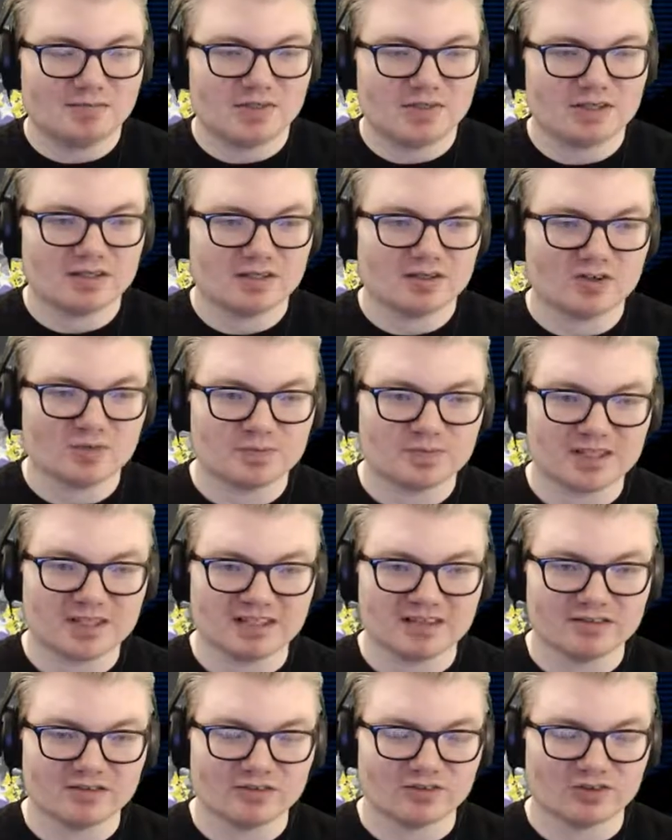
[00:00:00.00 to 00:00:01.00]
going to hope
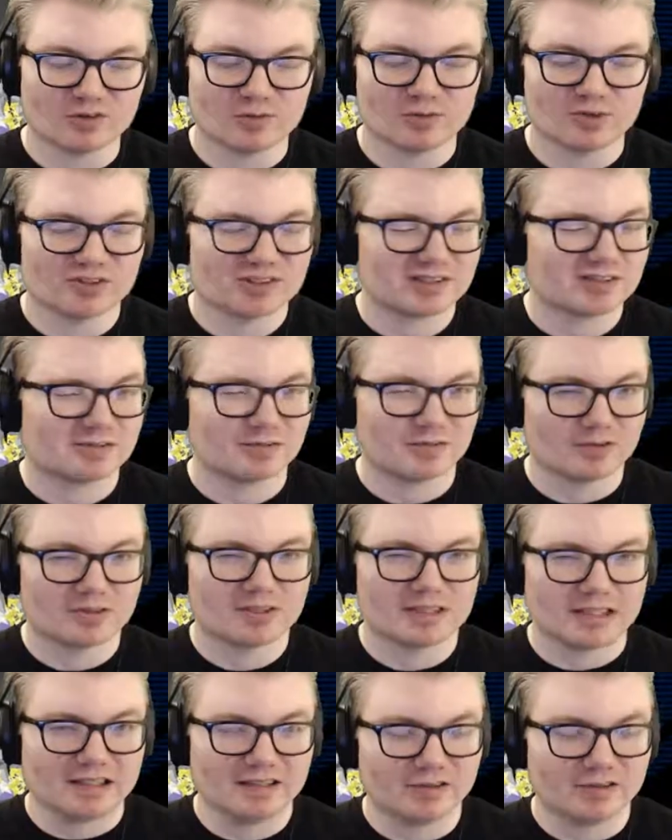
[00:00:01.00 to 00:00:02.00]
that normal's going to
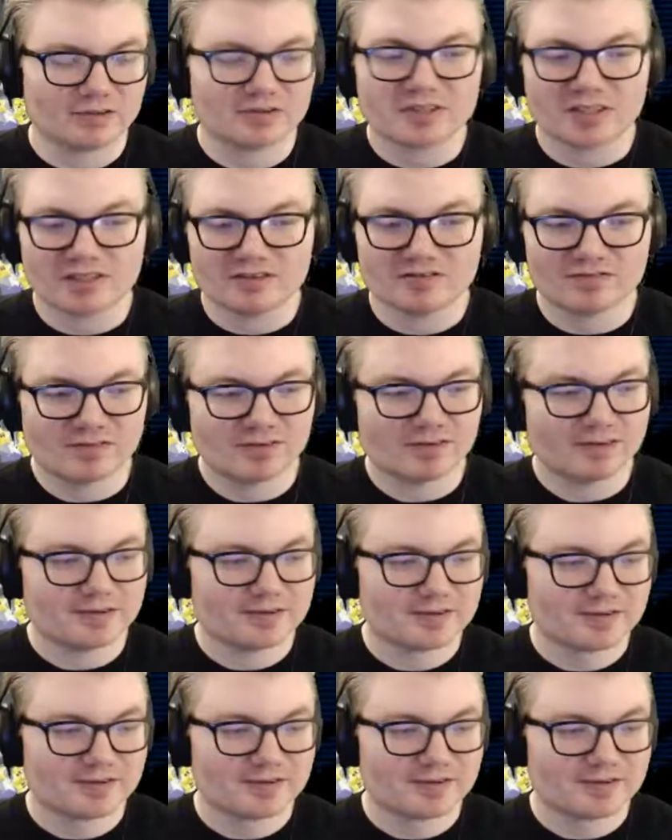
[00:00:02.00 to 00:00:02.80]
work out okay for